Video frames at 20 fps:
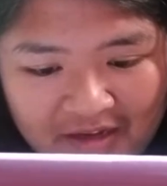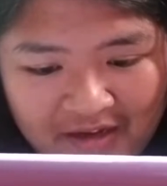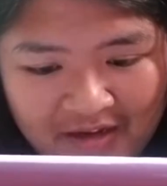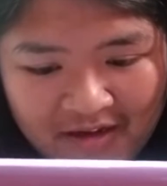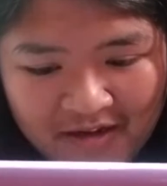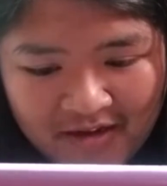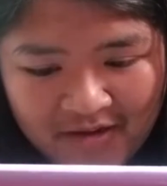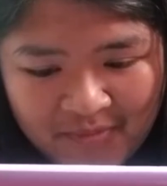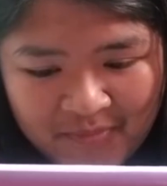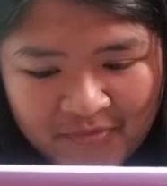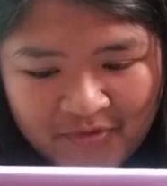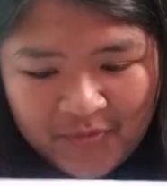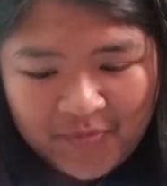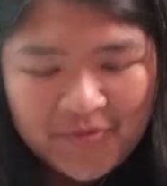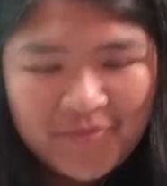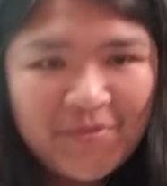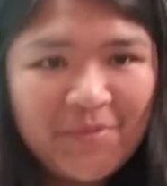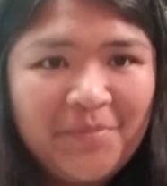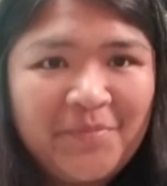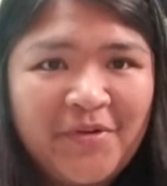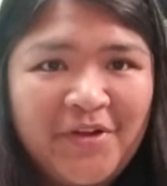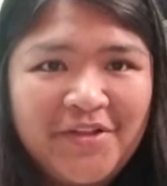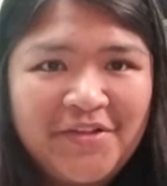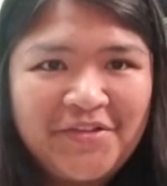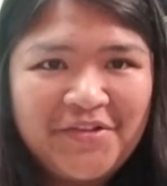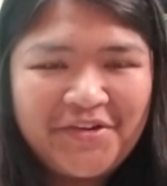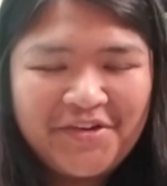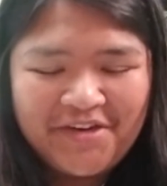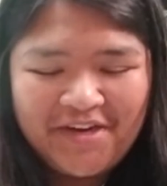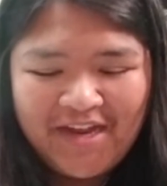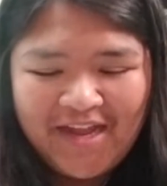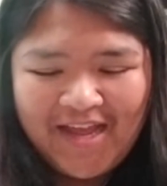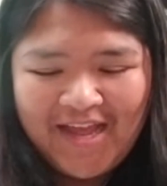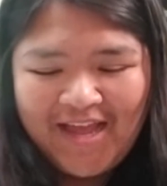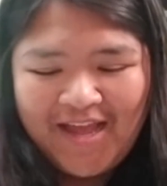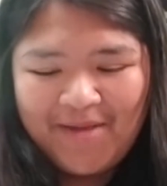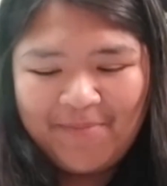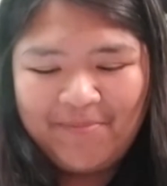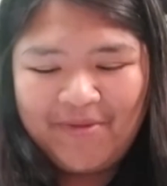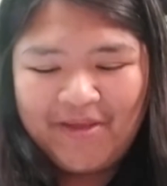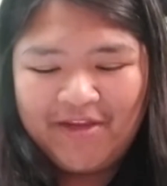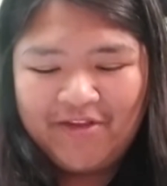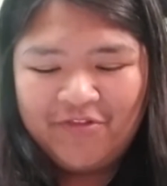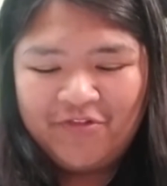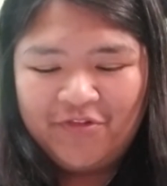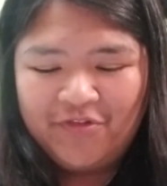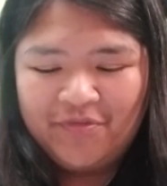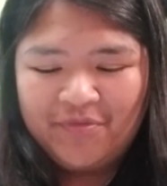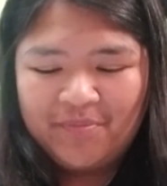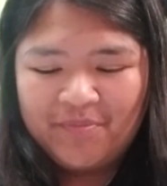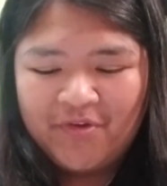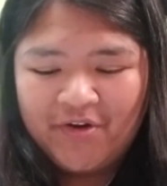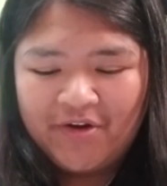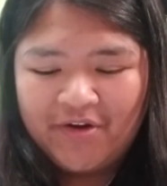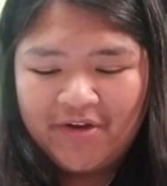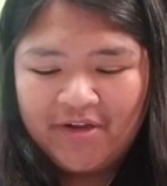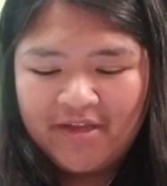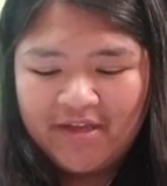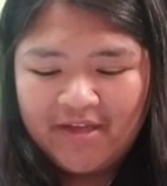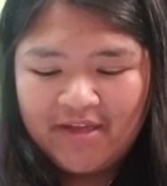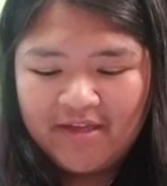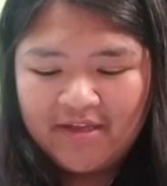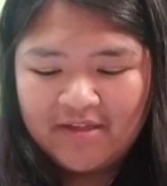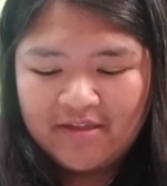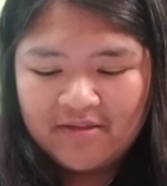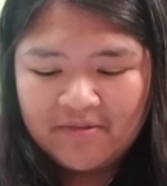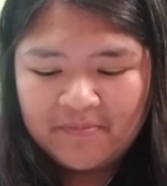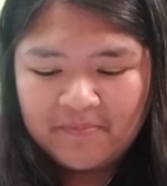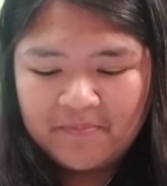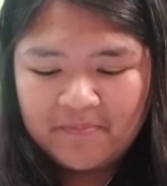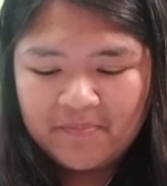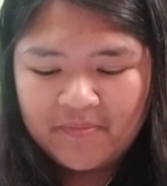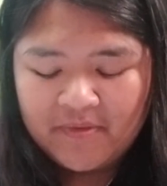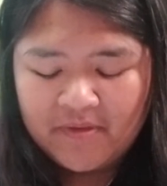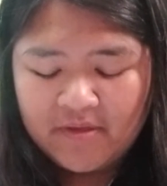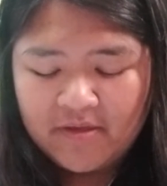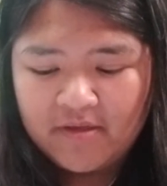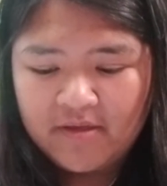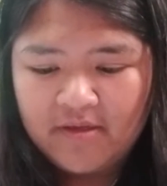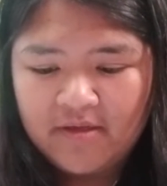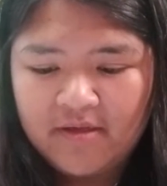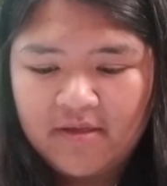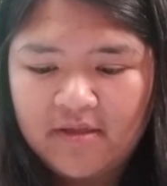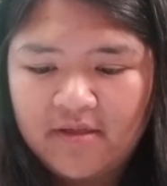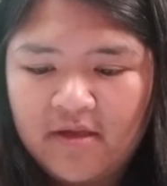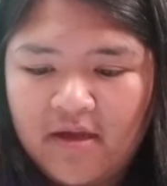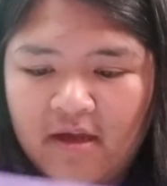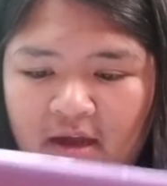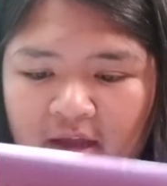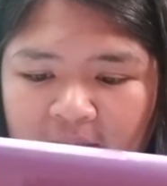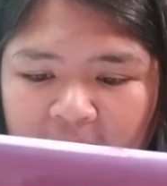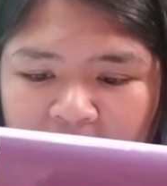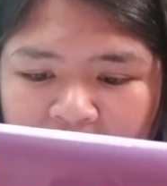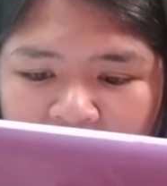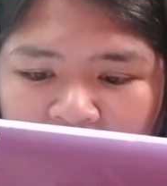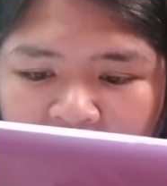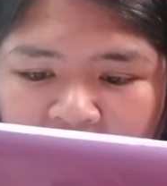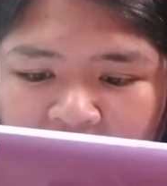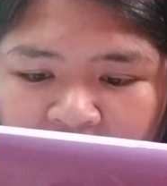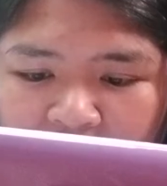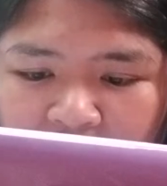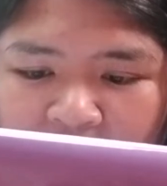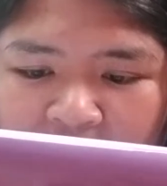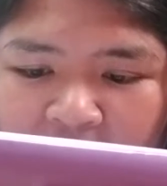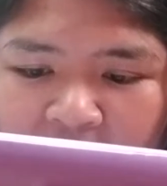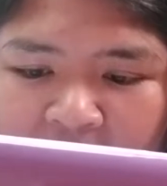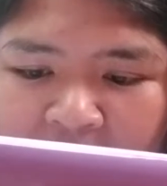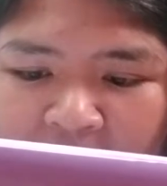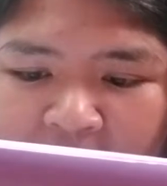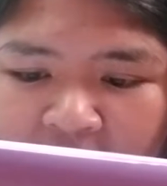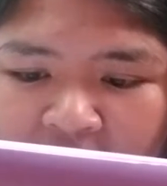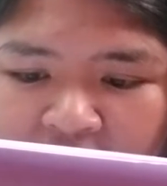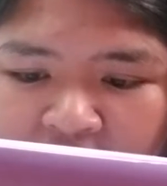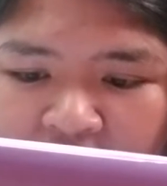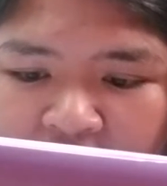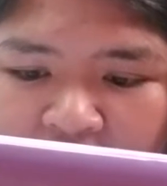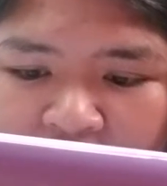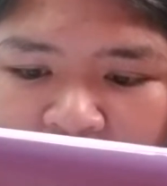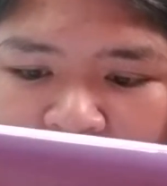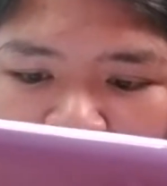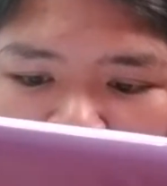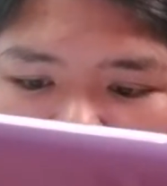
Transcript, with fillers: um, someone from Predator, Pikachu from Target, Unmasked Black Panther,